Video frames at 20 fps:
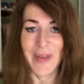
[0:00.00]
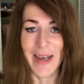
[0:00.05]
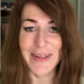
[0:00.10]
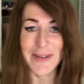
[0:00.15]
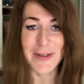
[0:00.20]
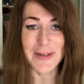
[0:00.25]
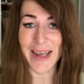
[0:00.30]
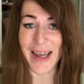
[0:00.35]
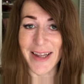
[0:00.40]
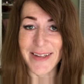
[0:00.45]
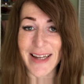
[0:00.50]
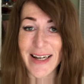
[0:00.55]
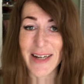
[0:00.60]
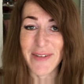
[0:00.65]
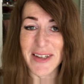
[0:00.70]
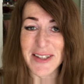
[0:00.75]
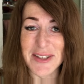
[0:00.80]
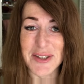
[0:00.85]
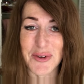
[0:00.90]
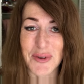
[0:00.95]
I can't tell
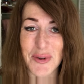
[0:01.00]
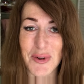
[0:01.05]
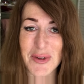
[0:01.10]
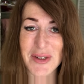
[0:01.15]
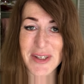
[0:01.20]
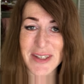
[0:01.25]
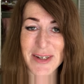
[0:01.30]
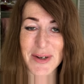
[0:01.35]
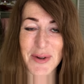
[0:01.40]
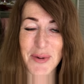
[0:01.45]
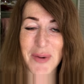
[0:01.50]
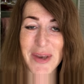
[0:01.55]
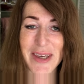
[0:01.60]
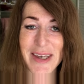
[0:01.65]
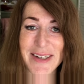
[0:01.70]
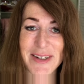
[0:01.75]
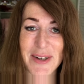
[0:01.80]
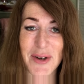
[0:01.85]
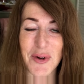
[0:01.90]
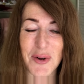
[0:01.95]
if that's gross or
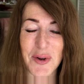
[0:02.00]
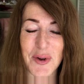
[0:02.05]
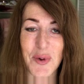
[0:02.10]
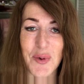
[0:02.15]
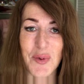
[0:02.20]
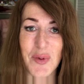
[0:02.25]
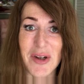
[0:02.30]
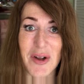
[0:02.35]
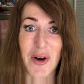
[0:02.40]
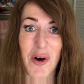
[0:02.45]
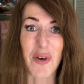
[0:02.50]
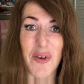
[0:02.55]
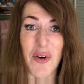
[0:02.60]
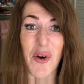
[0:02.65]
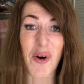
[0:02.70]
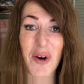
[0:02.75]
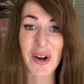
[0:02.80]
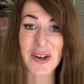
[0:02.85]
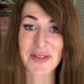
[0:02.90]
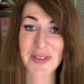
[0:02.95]
weird or cool or
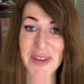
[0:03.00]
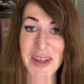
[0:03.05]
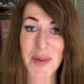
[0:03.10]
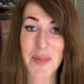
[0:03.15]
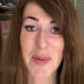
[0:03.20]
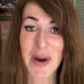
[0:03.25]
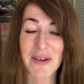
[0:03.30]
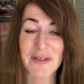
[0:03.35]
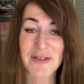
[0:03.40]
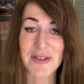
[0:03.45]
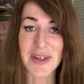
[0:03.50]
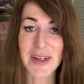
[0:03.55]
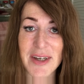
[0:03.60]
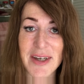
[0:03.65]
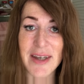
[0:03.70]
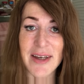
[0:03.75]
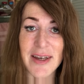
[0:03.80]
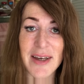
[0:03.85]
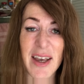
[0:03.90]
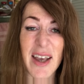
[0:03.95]
all of the above.
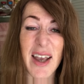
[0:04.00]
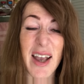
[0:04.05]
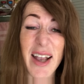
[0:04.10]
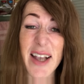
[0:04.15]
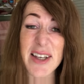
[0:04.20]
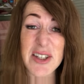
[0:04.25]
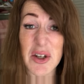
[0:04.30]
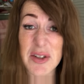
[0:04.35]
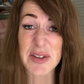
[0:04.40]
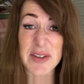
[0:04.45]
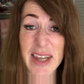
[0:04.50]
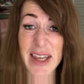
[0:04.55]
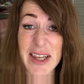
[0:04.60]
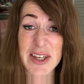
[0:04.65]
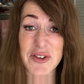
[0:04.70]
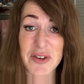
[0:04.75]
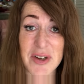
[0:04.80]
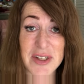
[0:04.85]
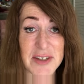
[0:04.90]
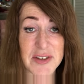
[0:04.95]
It's not
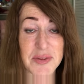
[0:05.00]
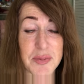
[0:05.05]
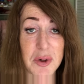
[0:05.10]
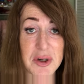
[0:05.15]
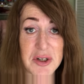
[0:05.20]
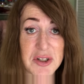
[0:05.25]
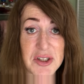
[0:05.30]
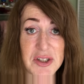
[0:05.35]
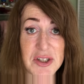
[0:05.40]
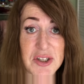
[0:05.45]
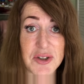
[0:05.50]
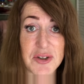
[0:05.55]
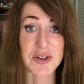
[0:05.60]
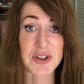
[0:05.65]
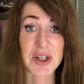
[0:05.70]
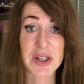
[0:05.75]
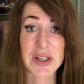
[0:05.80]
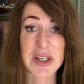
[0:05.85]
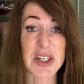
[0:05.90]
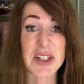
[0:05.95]
dangerous. I've spoken to the
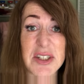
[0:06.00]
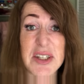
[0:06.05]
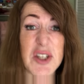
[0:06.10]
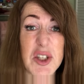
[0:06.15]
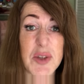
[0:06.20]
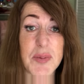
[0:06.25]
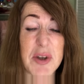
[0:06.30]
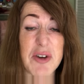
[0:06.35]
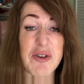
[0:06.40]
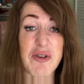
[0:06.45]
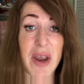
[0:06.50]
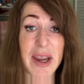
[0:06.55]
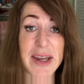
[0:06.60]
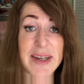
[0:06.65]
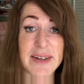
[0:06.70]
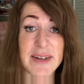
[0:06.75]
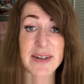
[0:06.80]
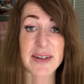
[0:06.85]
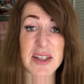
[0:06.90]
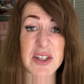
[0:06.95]
surgeon. It just needs to be
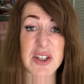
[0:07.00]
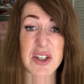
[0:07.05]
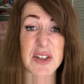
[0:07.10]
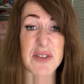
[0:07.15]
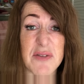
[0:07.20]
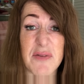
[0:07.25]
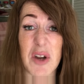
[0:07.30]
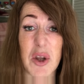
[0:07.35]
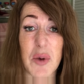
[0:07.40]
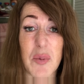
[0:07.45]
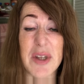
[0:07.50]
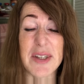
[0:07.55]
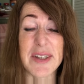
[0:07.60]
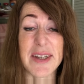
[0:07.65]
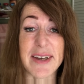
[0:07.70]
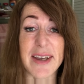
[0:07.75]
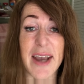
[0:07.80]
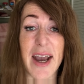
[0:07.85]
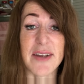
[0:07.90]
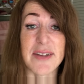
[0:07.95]
drained. It's just fluid
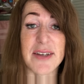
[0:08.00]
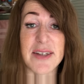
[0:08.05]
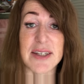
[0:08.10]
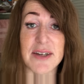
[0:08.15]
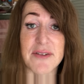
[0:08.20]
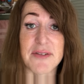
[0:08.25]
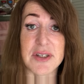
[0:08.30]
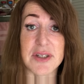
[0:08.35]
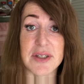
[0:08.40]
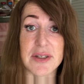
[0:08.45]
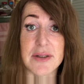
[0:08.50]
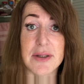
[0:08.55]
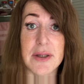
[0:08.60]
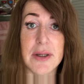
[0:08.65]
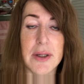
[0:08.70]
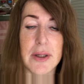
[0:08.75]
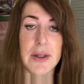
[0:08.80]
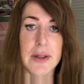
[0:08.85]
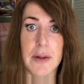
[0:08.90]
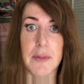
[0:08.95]
that gathers after
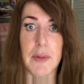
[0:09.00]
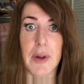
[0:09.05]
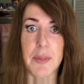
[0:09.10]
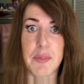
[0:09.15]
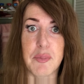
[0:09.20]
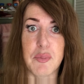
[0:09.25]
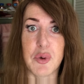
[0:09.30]
a